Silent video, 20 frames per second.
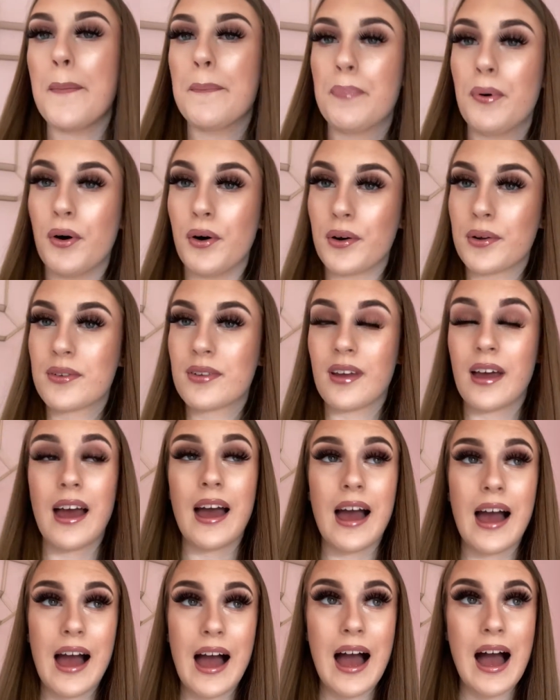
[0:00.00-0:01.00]
But
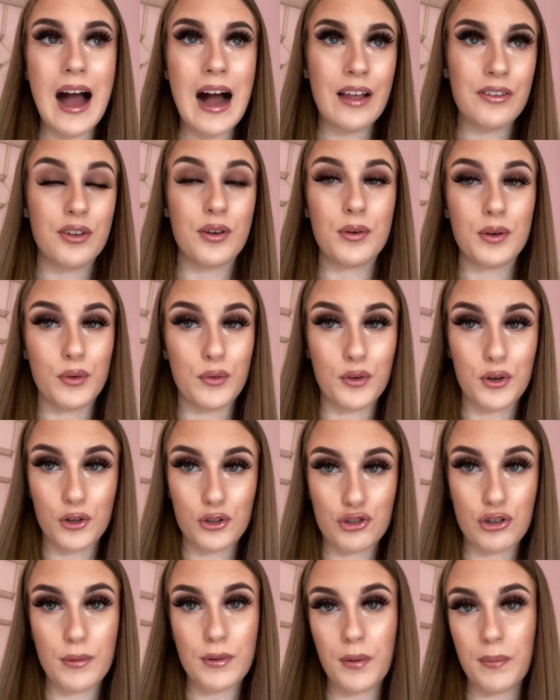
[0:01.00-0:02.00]
I do love a good
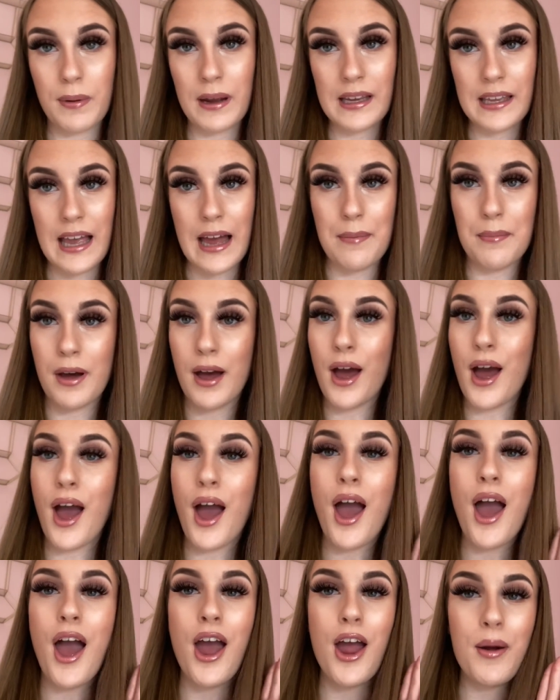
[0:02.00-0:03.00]
trip to B&M
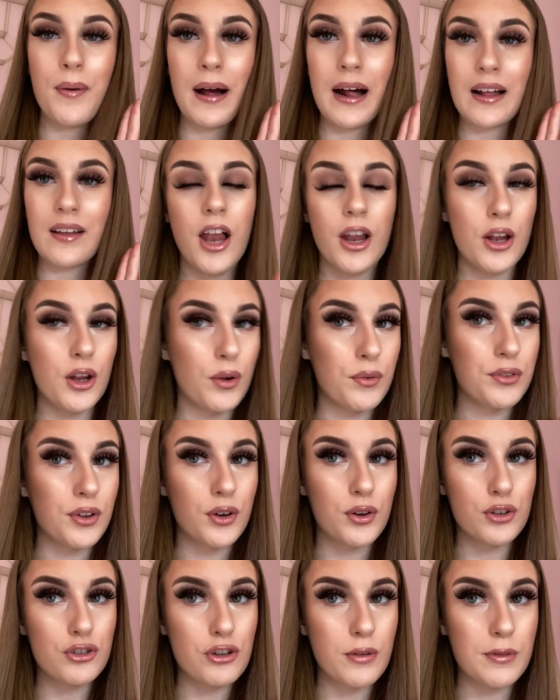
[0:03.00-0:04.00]
who else loves a
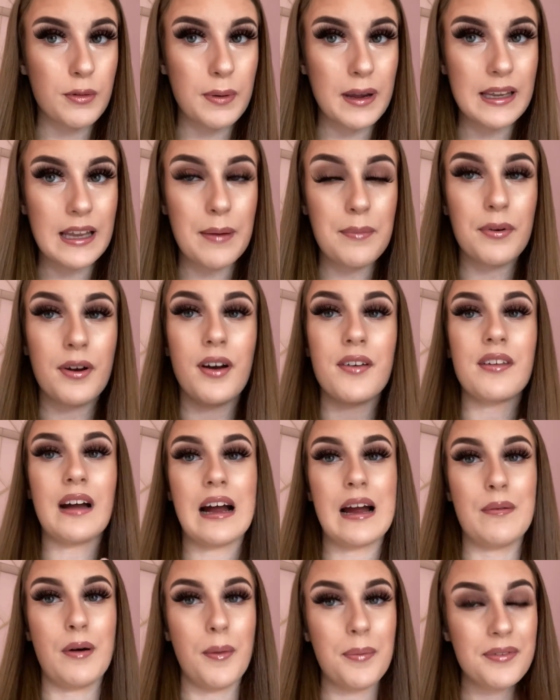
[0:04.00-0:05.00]
good trip to B&M because I
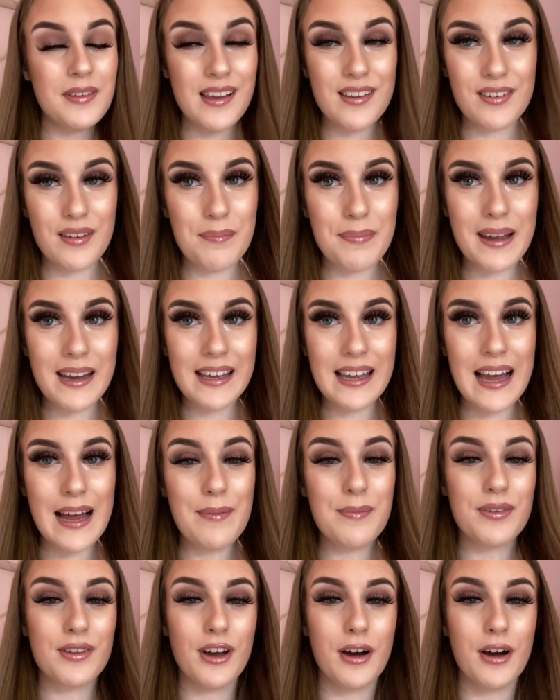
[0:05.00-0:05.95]
am obsessed with B&M so